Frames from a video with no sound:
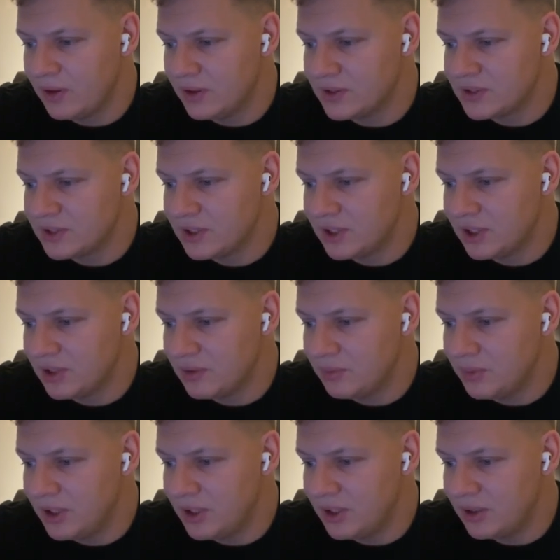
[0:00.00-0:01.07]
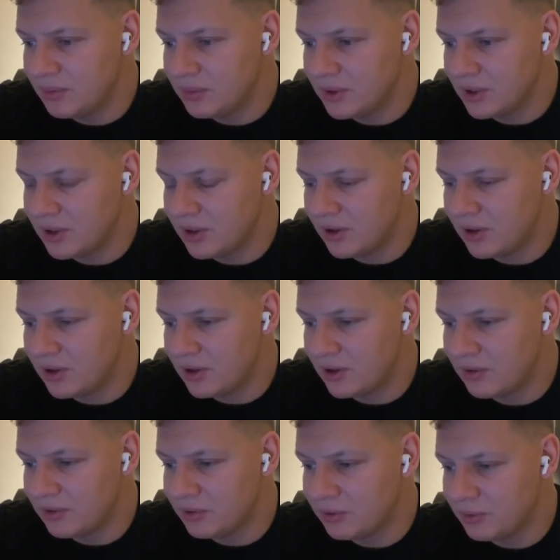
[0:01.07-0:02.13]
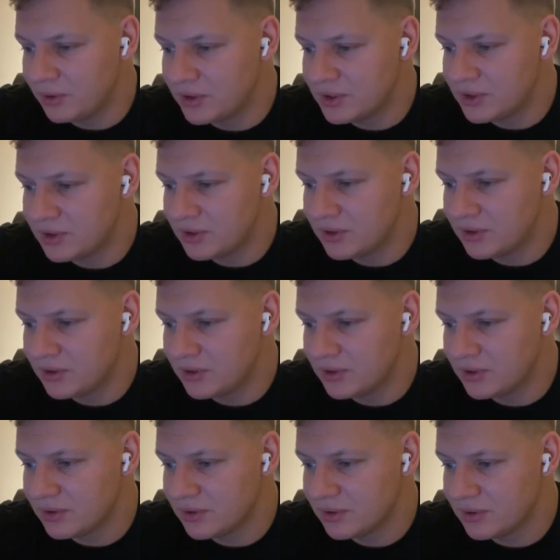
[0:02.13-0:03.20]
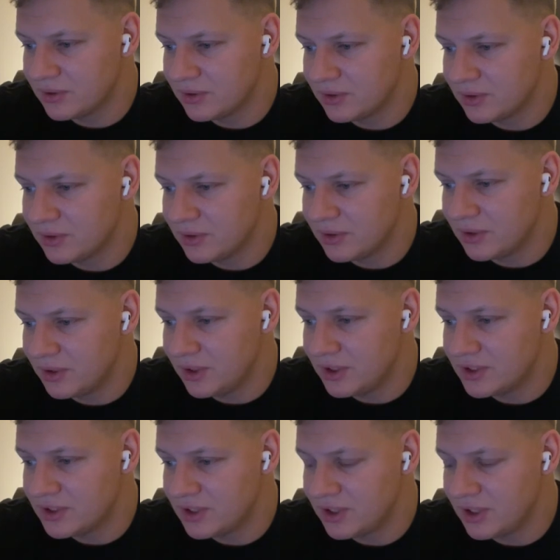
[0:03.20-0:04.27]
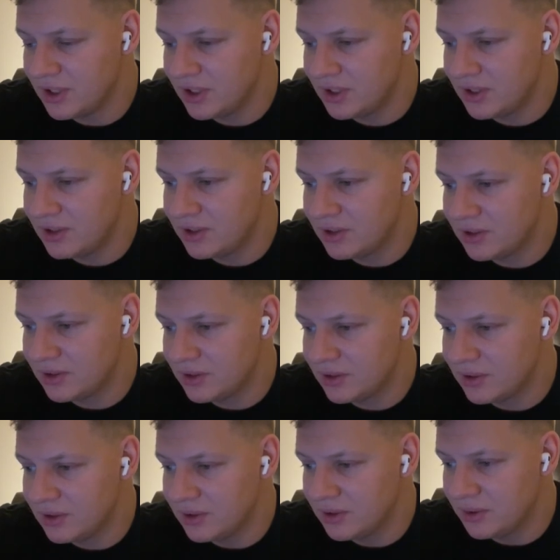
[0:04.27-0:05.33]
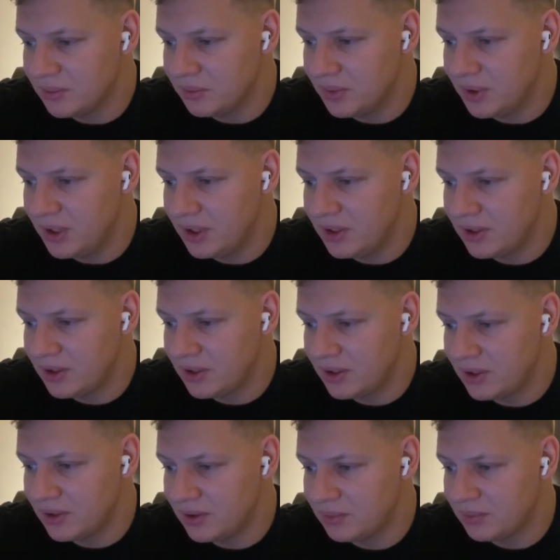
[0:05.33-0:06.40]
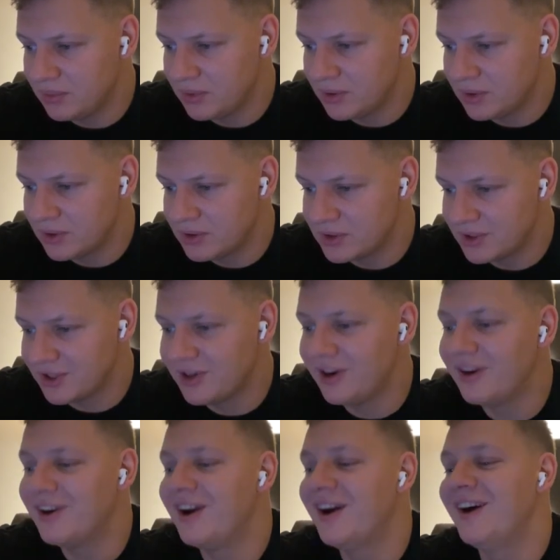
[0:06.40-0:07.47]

His kid beat him the car afterwards his kid beat him the car